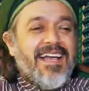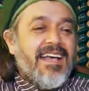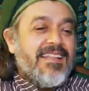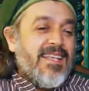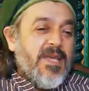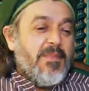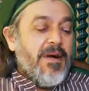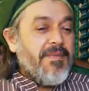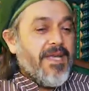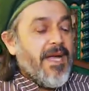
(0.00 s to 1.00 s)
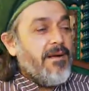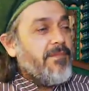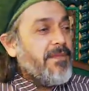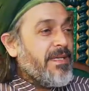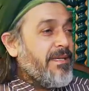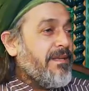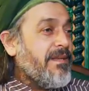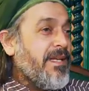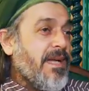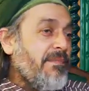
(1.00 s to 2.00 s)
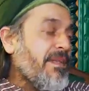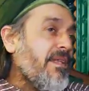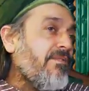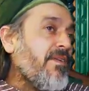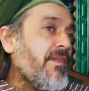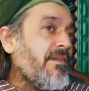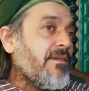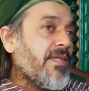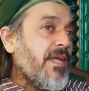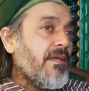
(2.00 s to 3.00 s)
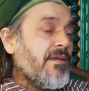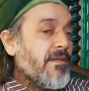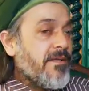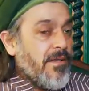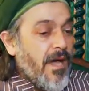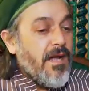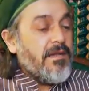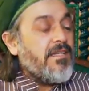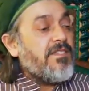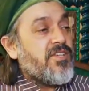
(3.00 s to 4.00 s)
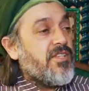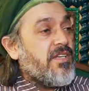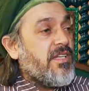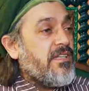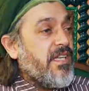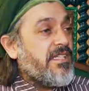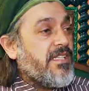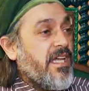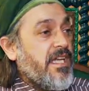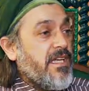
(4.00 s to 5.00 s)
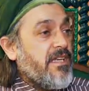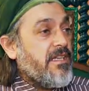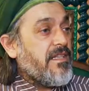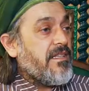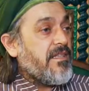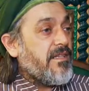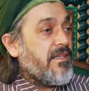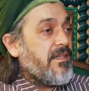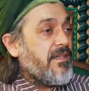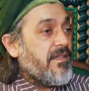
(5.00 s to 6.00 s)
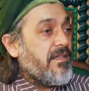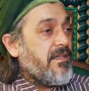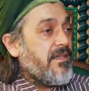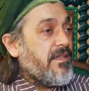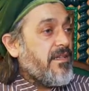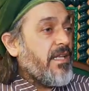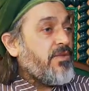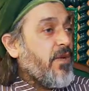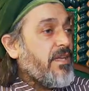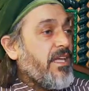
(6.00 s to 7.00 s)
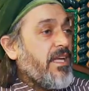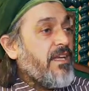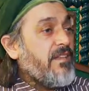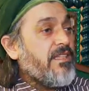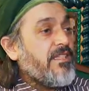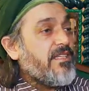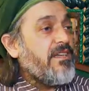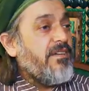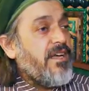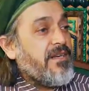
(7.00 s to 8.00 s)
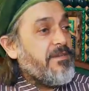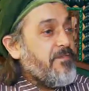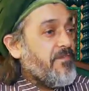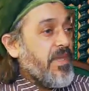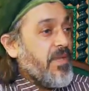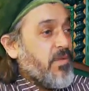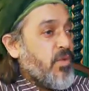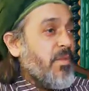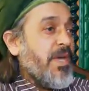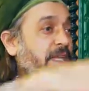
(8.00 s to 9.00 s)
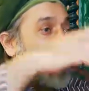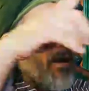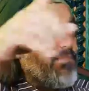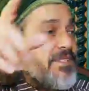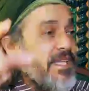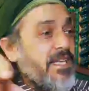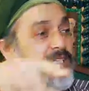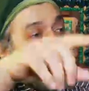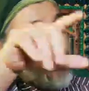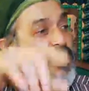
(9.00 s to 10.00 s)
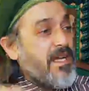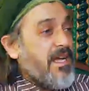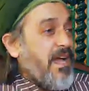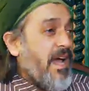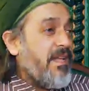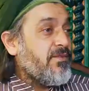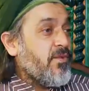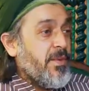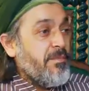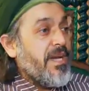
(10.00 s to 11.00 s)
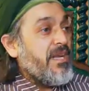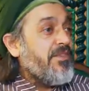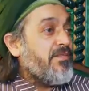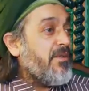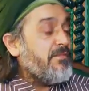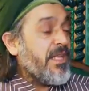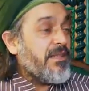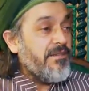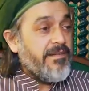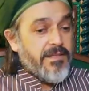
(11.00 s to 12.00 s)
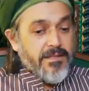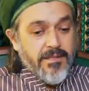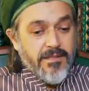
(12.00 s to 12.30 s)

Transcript: And the imam, he come in the front and say, are these children, they say, that you are taking this river to make it upstairs and to be benefit from that river?